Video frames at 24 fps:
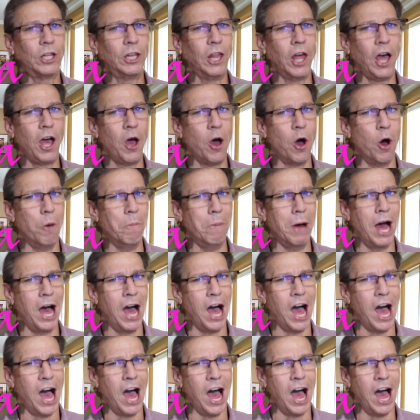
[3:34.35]

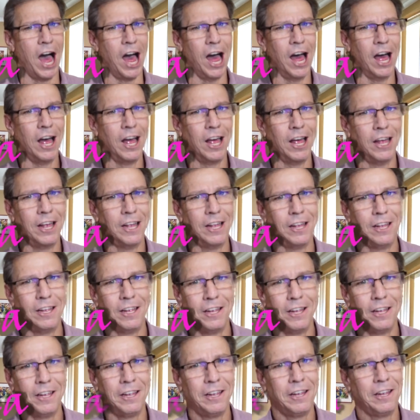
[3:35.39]
Oklahoma!
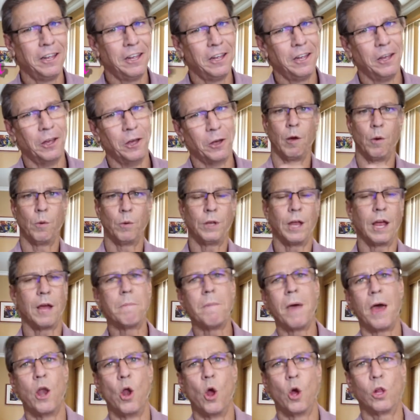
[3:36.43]
Now, when we're
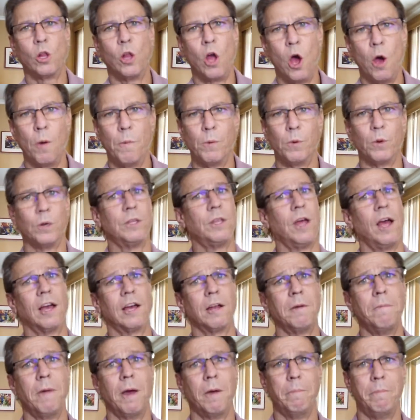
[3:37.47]
talking about Oklahoma, we're
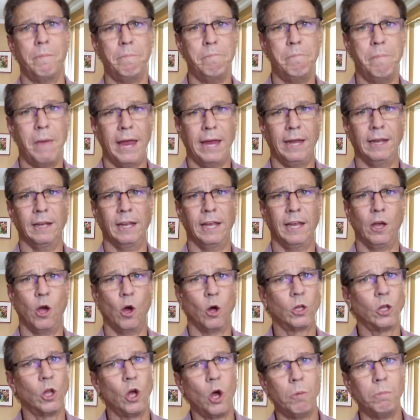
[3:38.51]
talking about mainly
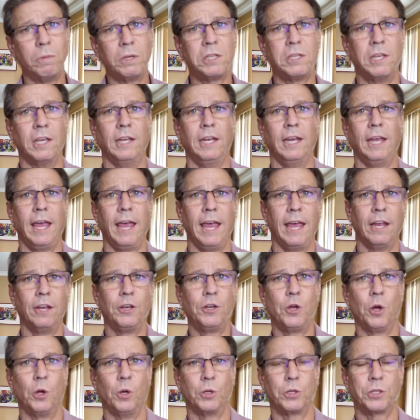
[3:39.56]
Oklahoma City
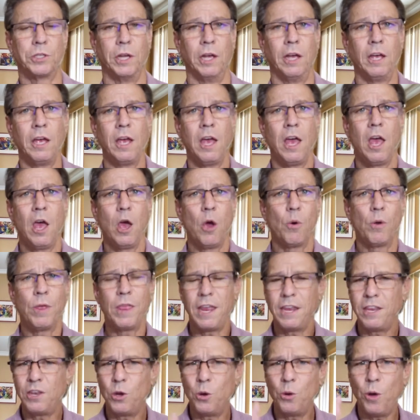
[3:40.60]
and Tulsa, where
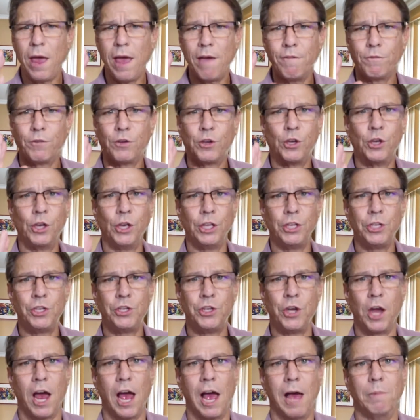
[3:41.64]
they do have good
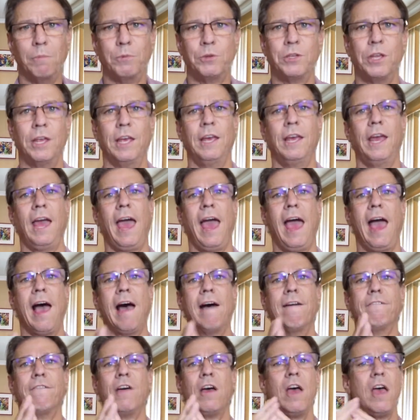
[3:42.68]
jobs. They
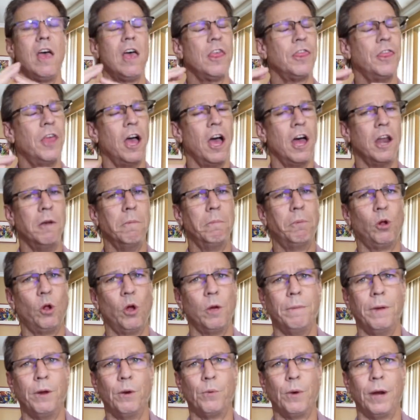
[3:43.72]
have, the
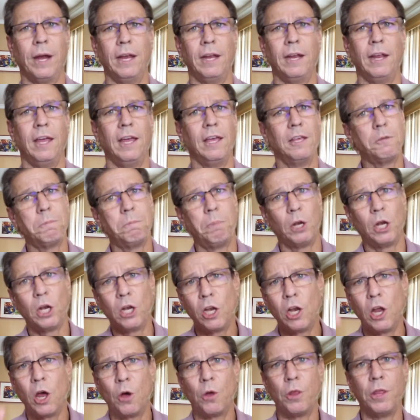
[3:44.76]
unemployment rate is
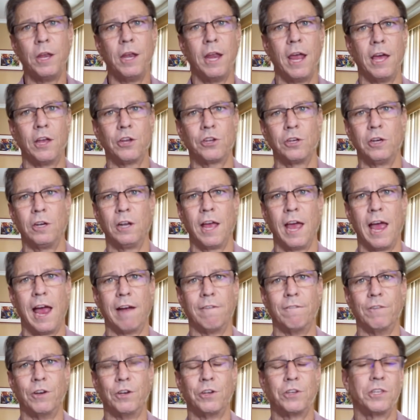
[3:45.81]
below the national
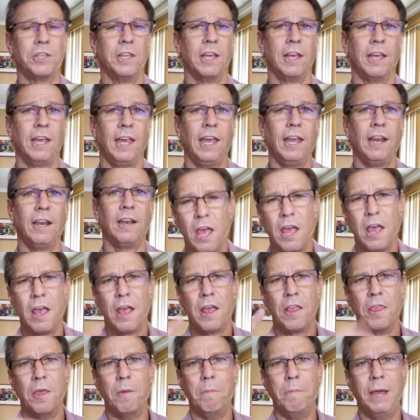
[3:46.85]
average. The
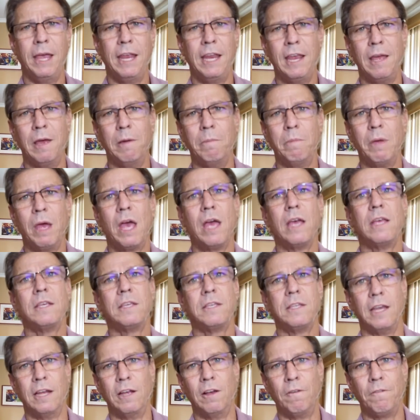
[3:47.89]
medium
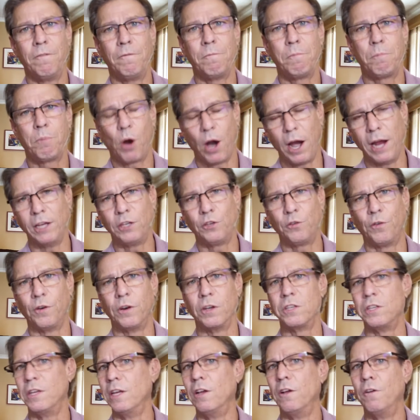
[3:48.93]
single price
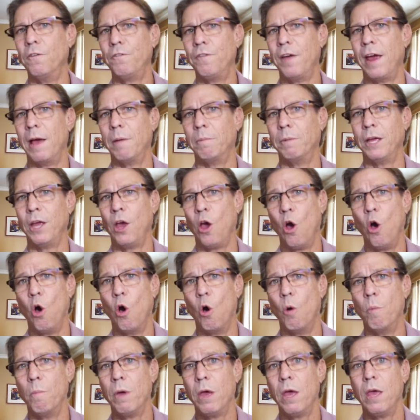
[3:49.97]
for a single family
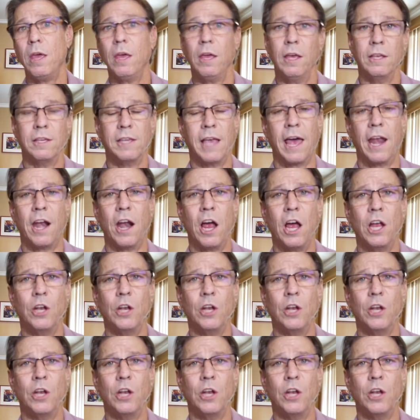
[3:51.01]
home is at